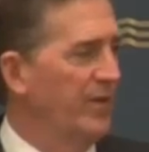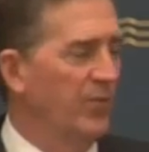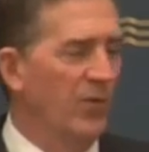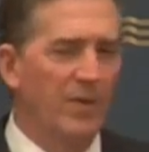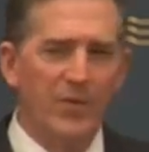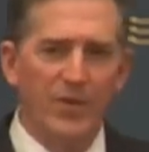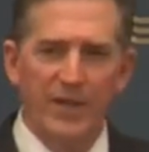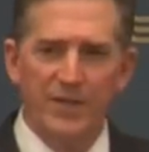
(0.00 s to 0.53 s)
the
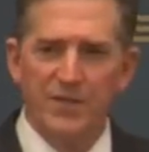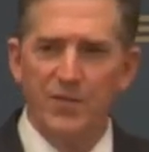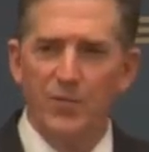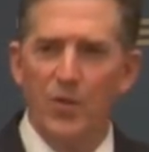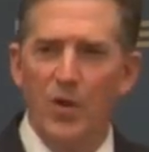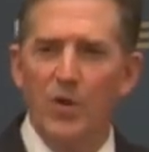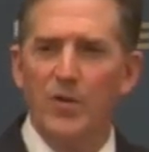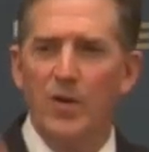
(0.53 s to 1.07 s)
rubber hits the
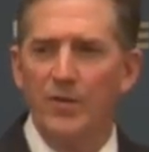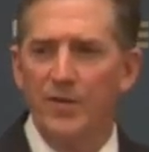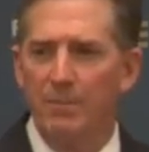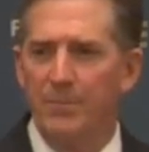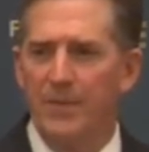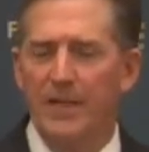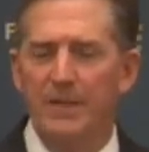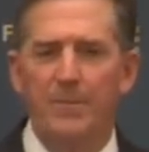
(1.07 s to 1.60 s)
road on
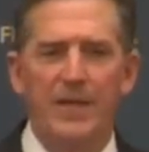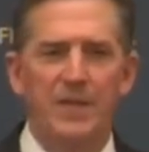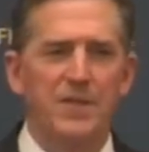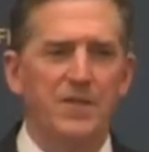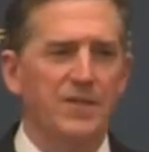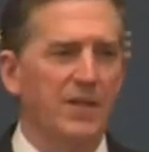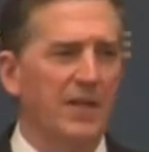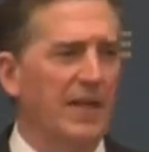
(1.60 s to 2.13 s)
the big
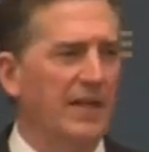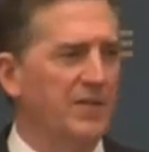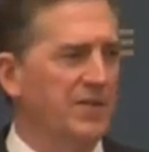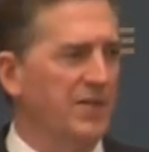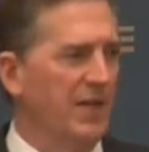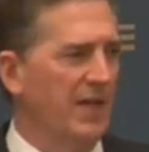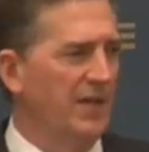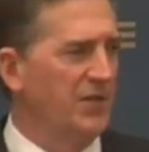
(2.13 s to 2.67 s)
pieces of
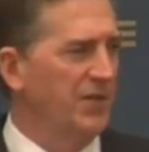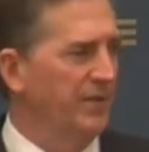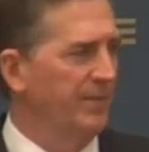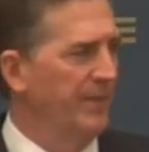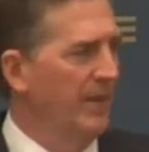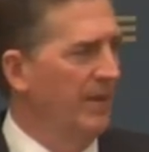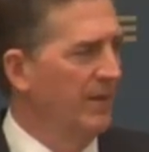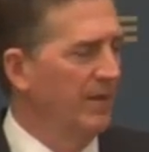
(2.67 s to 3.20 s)

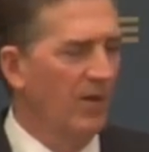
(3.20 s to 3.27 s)
legislation,